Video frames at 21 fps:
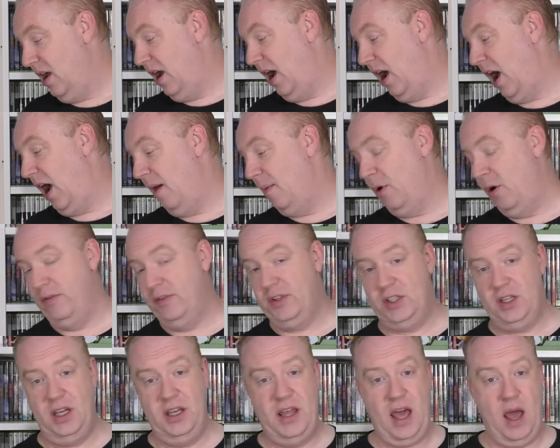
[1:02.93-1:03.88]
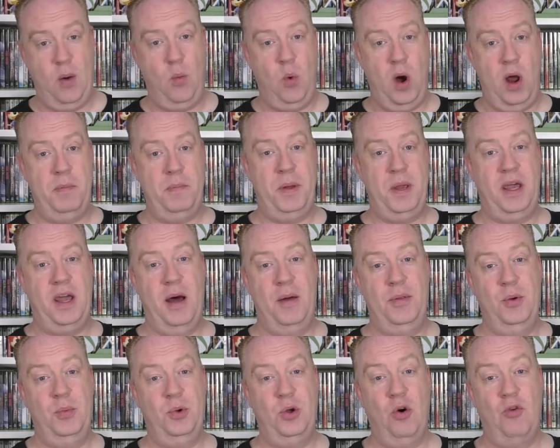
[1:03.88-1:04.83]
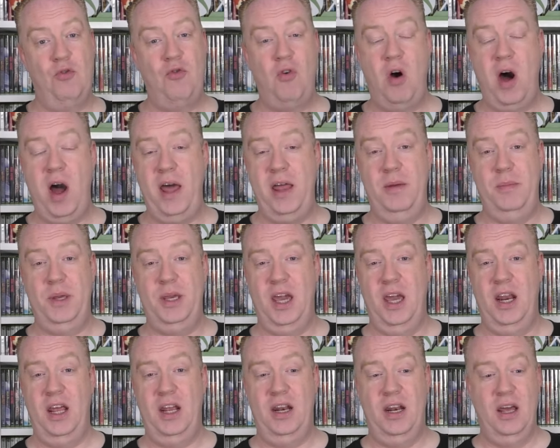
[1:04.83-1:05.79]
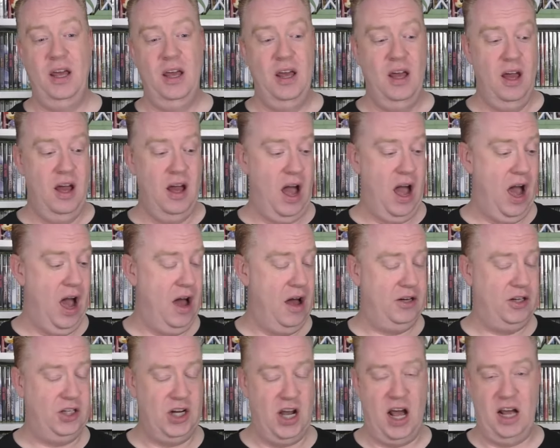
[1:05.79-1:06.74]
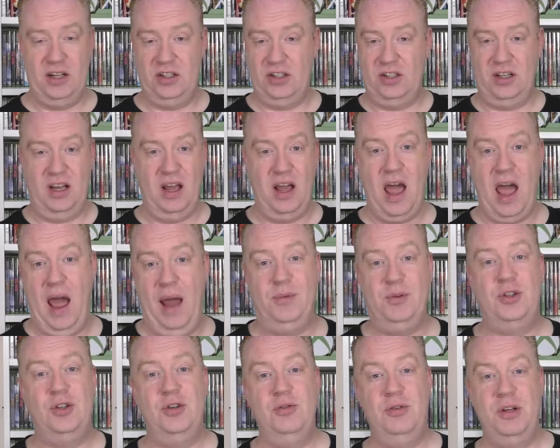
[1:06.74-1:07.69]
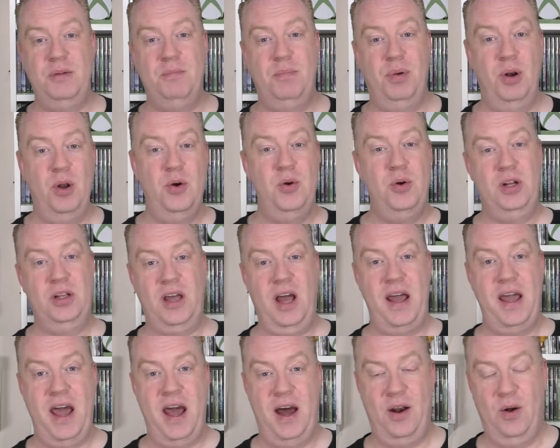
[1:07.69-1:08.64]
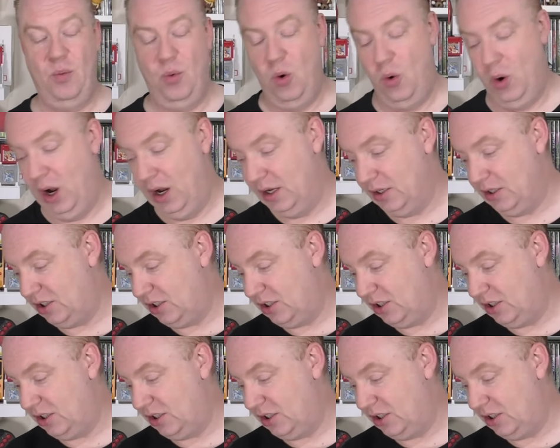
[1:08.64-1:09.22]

Obviously that one pickup that we got right at the beginning just absolutely blew the day out of the water.